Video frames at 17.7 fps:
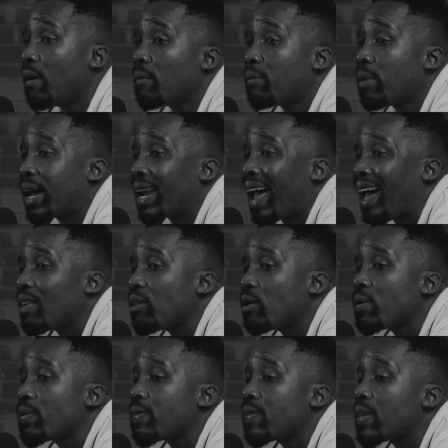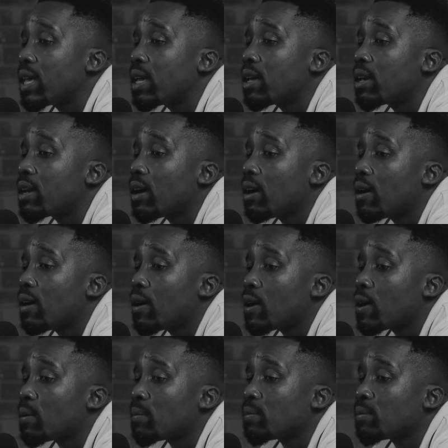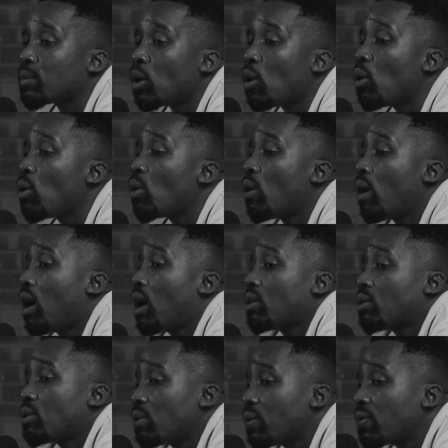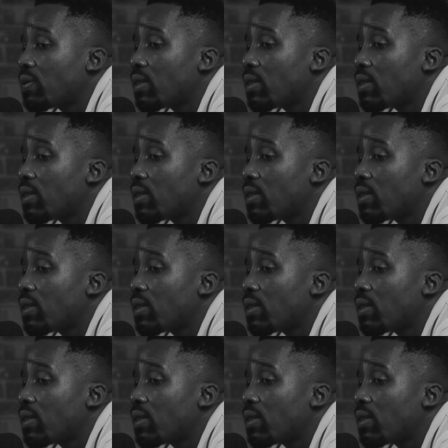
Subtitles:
But I don't think I do